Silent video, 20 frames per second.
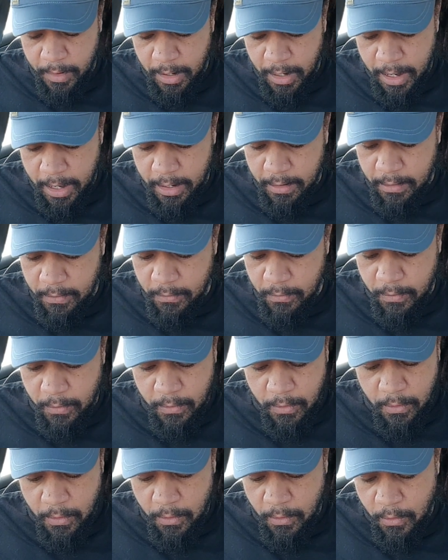Like
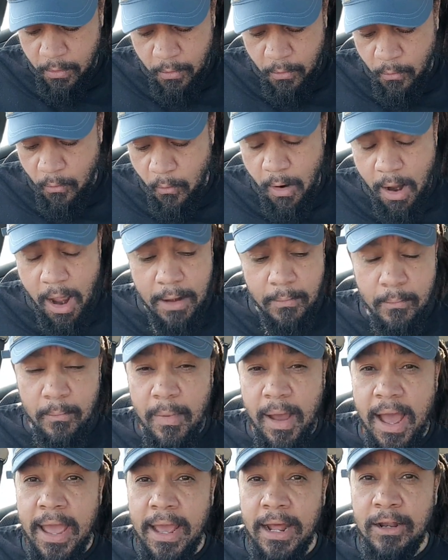one
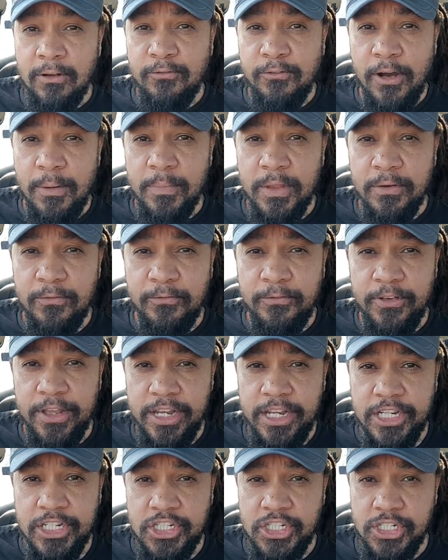mile from the
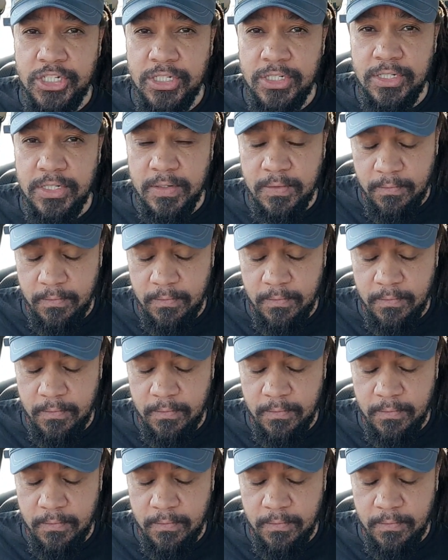finish.